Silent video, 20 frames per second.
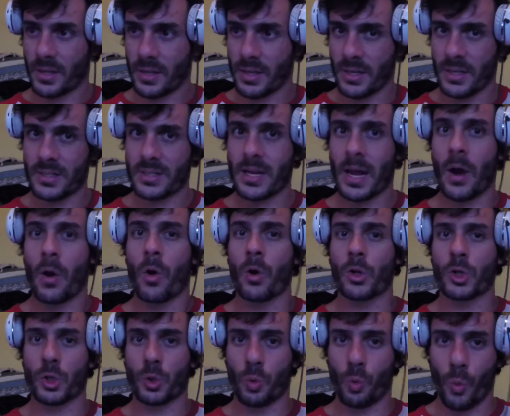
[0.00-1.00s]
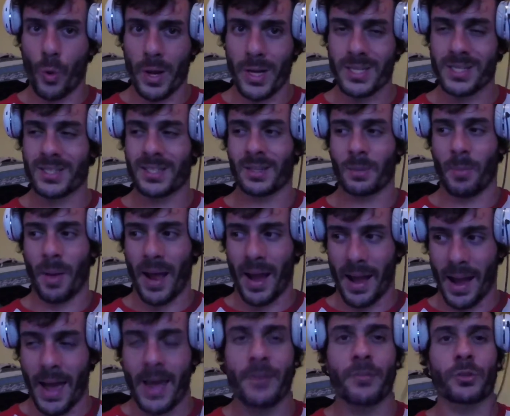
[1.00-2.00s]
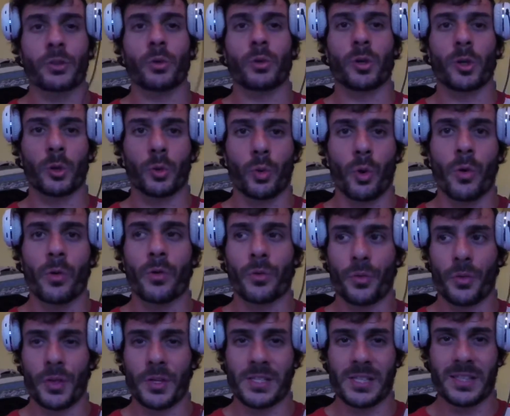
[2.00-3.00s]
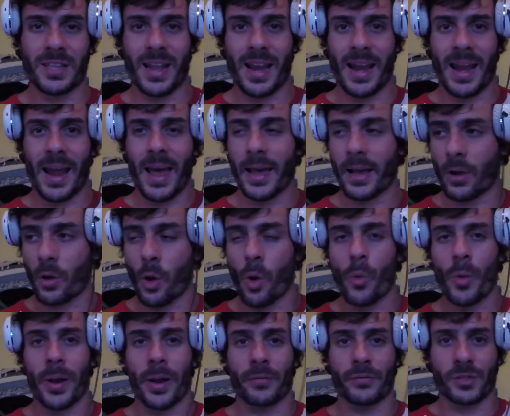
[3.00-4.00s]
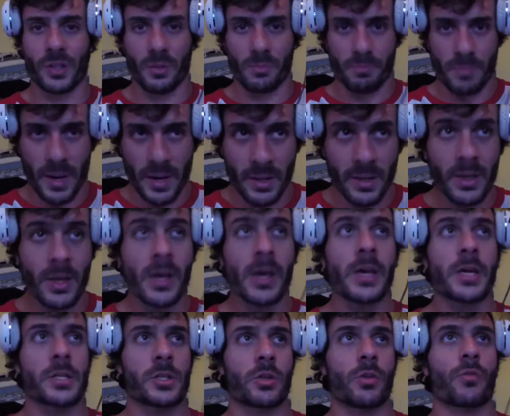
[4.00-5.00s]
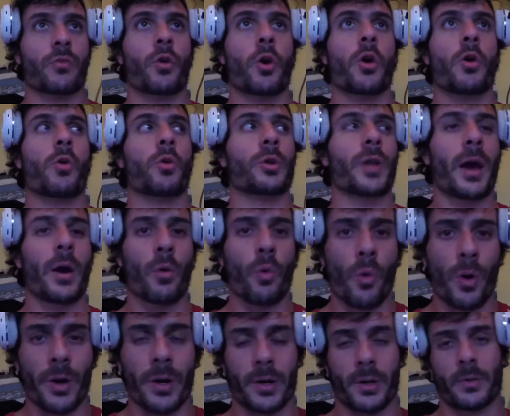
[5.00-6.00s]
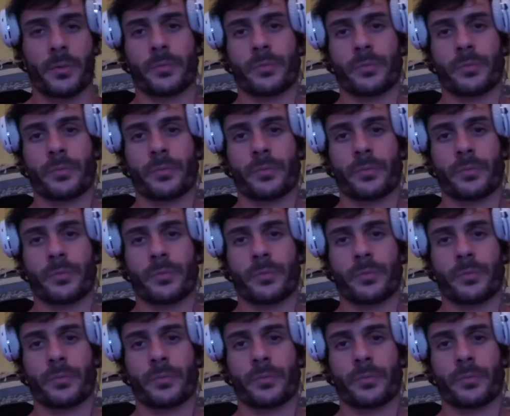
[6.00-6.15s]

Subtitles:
years, I was wasted my life doing wrong things I didn't like, going after money instead of going what I want.